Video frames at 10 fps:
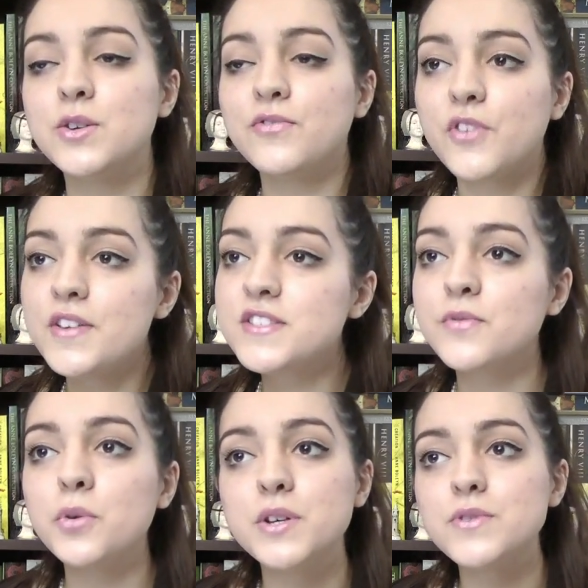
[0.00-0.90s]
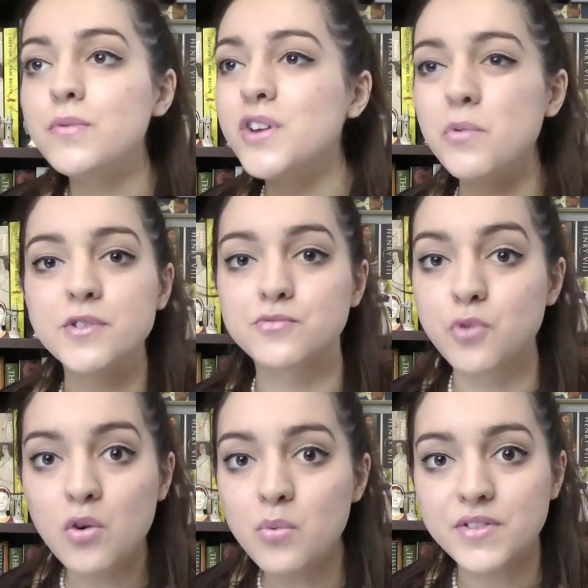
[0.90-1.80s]
first of all, you don't know what's
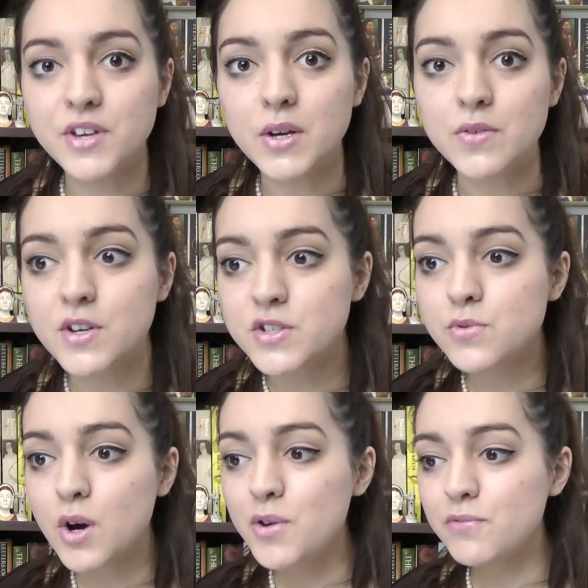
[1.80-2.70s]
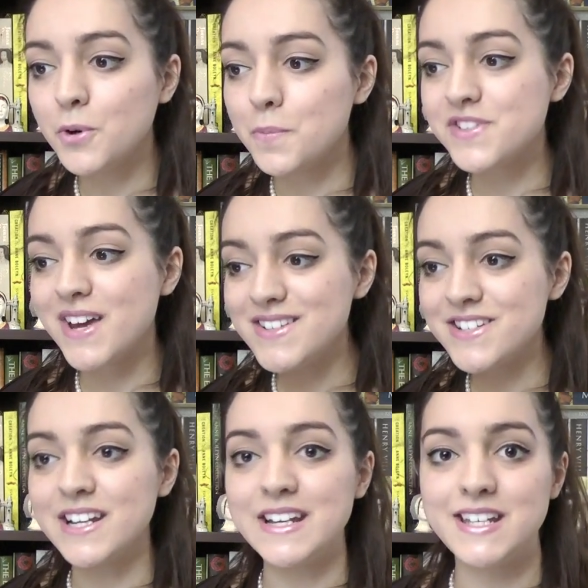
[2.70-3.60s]
wrong with you, so you go through
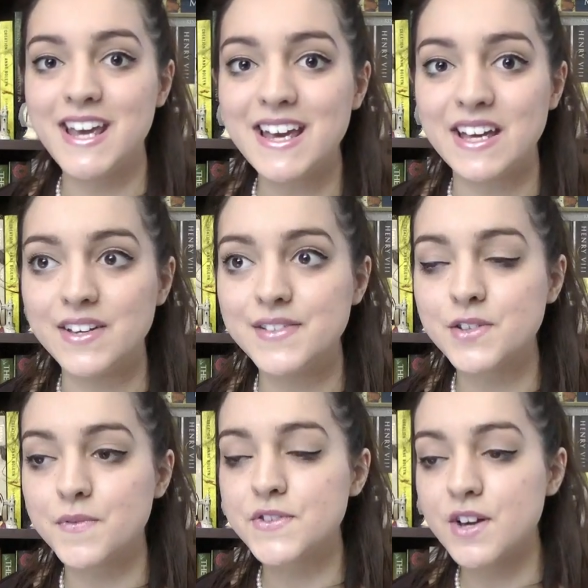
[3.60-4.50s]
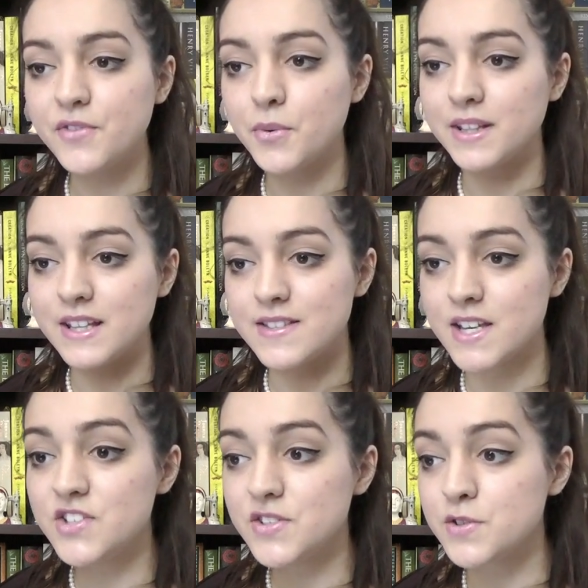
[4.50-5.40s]
potentially years of suffering these
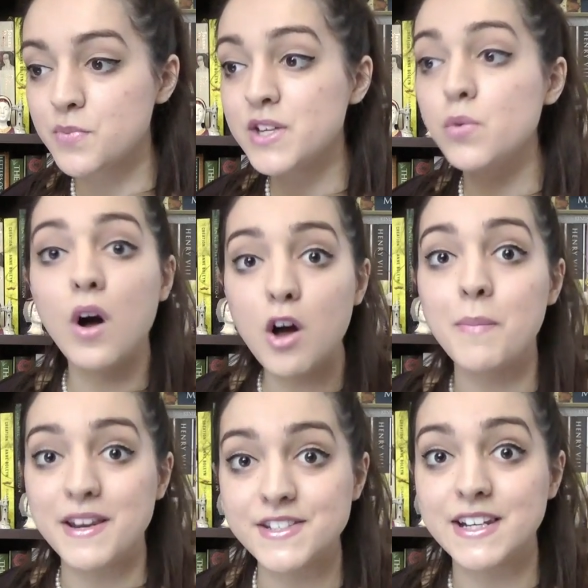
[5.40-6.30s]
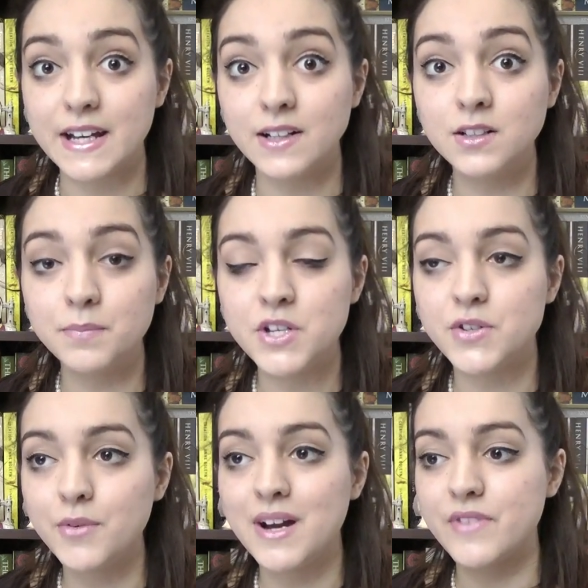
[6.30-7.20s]
issues where you are mentally ill, but you
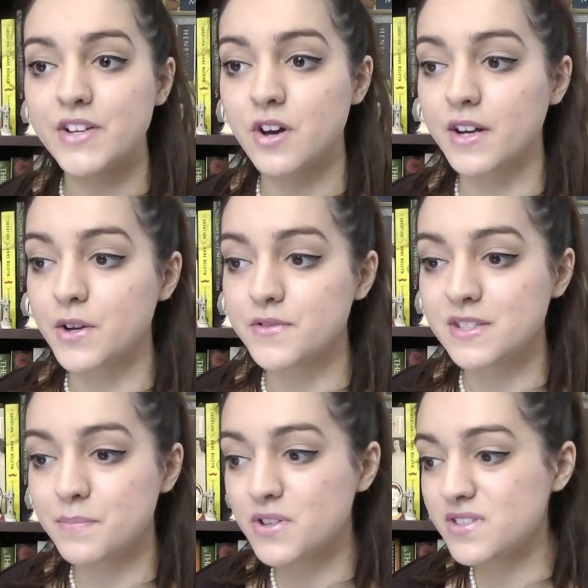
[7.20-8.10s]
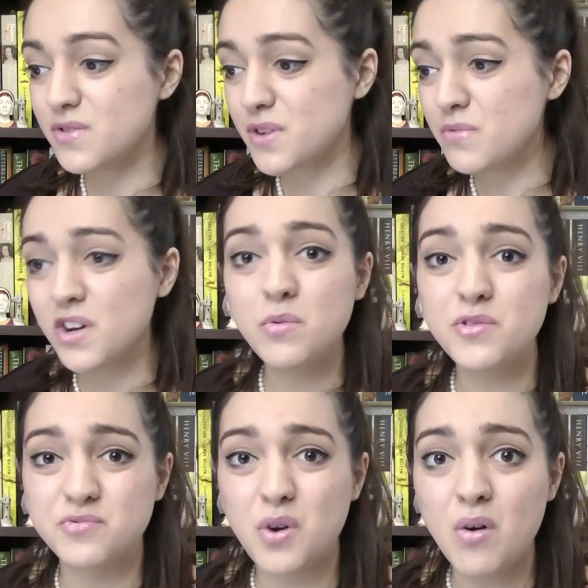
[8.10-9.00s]
don't have that diagnosis because you don't know
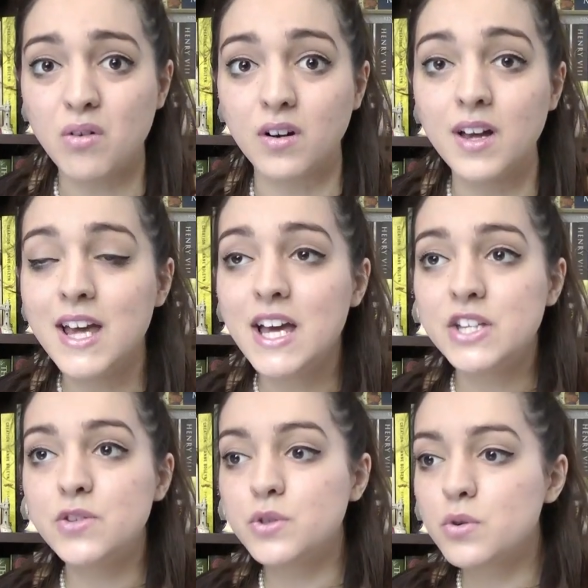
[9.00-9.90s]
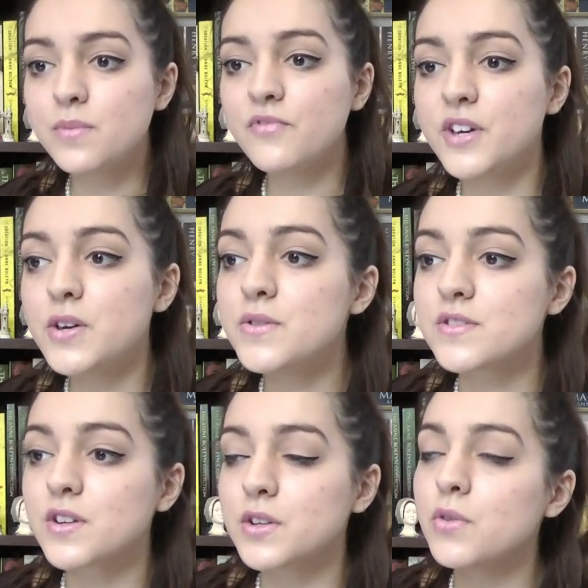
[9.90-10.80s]
what's wrong. You're
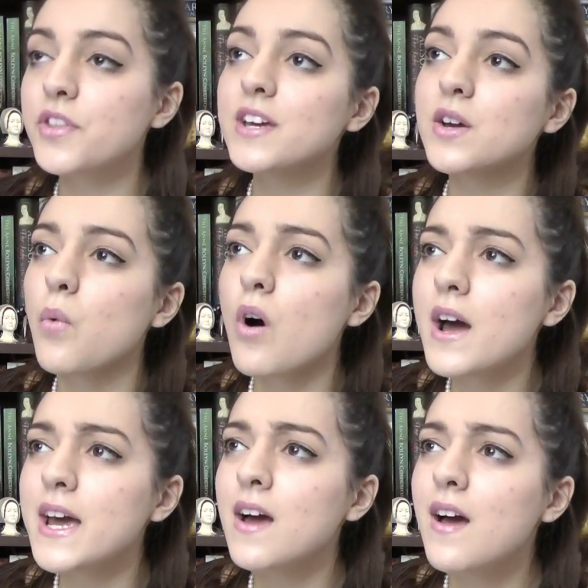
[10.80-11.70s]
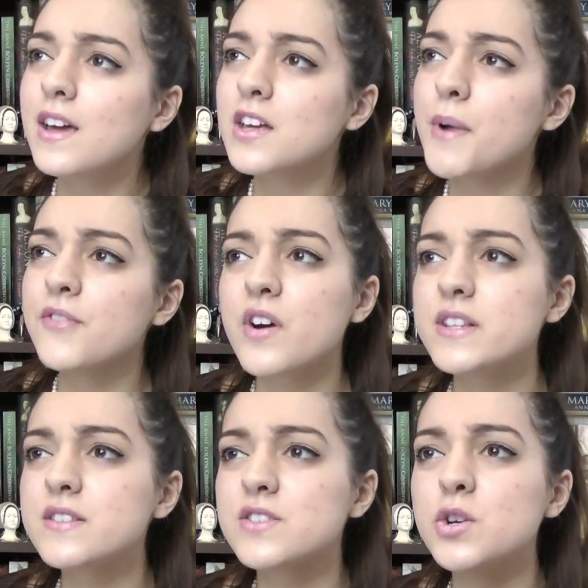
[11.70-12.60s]
confused. You're thinking, why can my
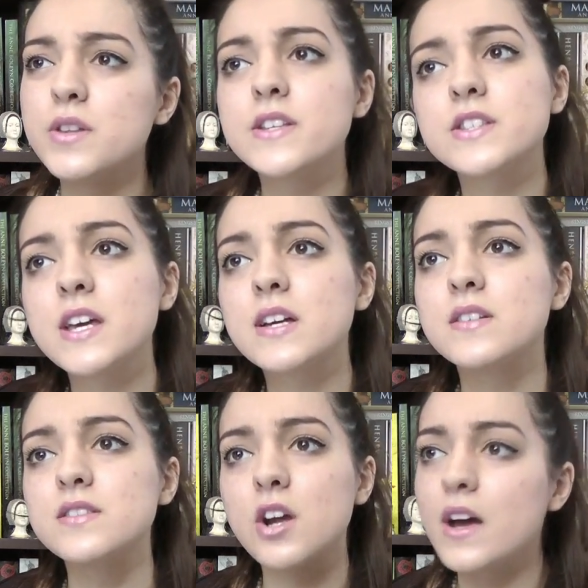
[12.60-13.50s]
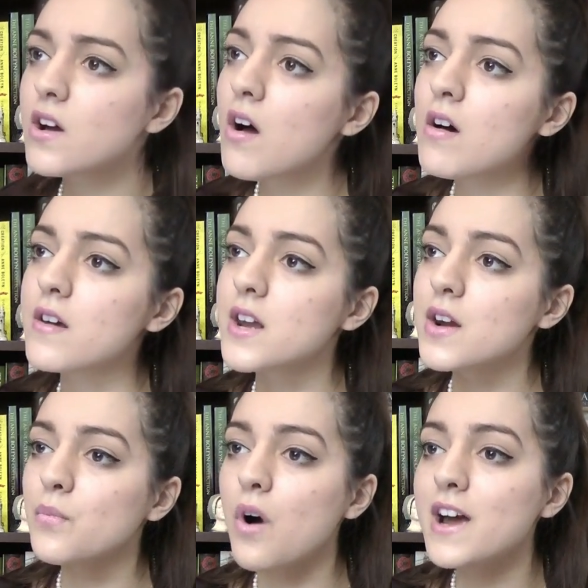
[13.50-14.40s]
friends do these things that I can't?
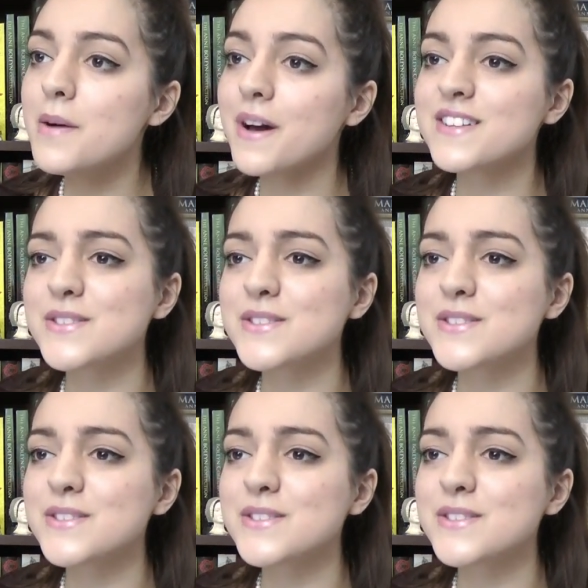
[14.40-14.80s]
And why am I